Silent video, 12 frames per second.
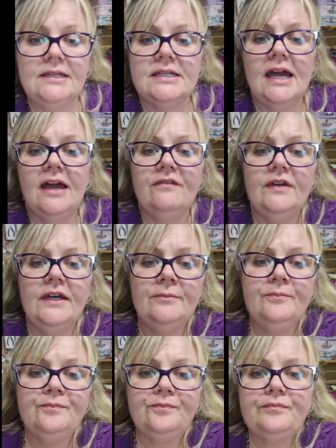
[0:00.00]
Kevin.
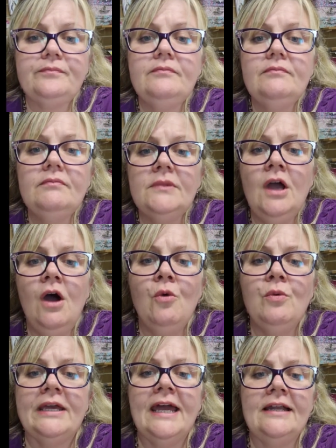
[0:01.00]
Oh,
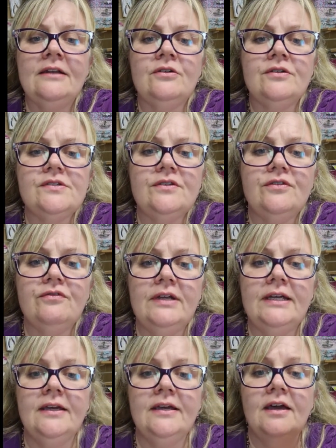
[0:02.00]
we're getting lots of
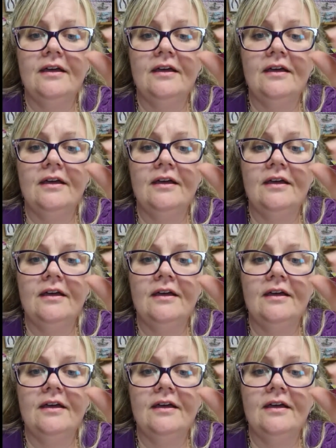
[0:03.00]
3